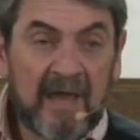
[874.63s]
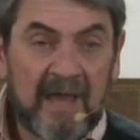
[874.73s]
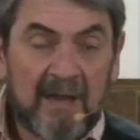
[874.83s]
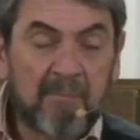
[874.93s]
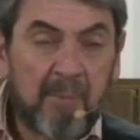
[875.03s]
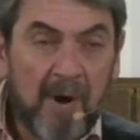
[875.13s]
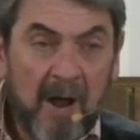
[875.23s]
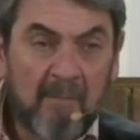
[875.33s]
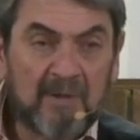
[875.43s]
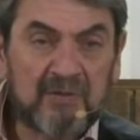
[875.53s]
It
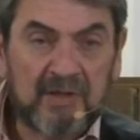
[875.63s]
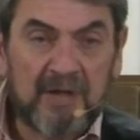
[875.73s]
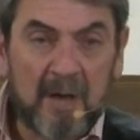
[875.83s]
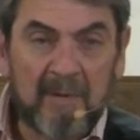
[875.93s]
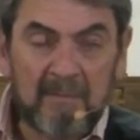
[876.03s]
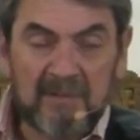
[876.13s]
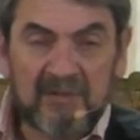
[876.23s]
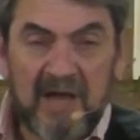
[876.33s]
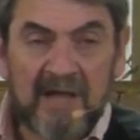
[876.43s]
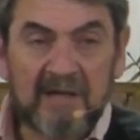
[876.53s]
promised the coming
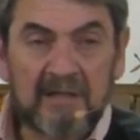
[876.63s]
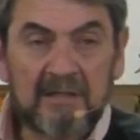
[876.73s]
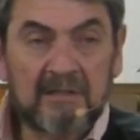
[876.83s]
Messiah.